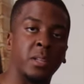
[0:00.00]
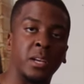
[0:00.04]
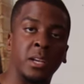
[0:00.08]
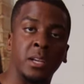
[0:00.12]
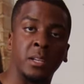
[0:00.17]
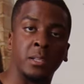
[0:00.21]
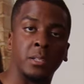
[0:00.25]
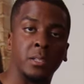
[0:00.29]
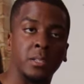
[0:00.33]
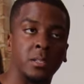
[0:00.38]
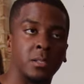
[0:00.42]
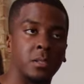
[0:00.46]

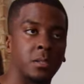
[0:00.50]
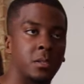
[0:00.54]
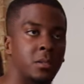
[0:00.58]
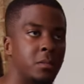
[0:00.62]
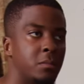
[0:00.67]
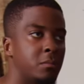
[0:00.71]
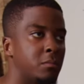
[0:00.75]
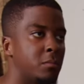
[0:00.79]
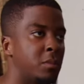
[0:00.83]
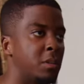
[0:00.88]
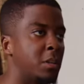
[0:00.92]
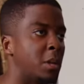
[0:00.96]
place,
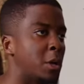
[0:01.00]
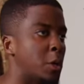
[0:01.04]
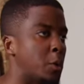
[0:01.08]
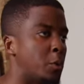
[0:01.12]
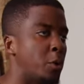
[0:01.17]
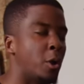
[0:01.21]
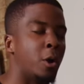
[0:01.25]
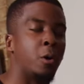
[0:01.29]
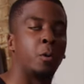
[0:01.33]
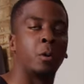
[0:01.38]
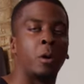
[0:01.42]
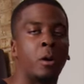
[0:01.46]
you know,
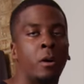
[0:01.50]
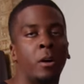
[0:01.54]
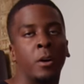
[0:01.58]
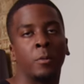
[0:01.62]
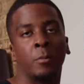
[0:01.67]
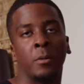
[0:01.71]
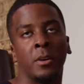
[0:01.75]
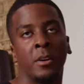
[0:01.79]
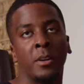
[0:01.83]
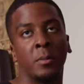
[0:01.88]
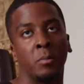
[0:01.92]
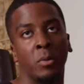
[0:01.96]
no
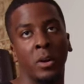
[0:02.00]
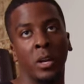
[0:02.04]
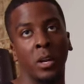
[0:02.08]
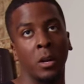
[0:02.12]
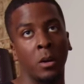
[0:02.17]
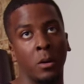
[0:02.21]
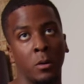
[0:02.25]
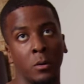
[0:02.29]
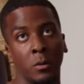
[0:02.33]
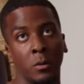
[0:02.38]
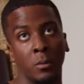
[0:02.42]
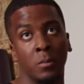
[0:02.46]
hardware to bring
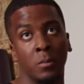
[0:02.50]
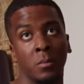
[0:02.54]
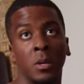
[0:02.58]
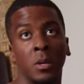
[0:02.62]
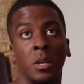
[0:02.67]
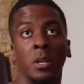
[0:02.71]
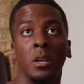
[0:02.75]
home.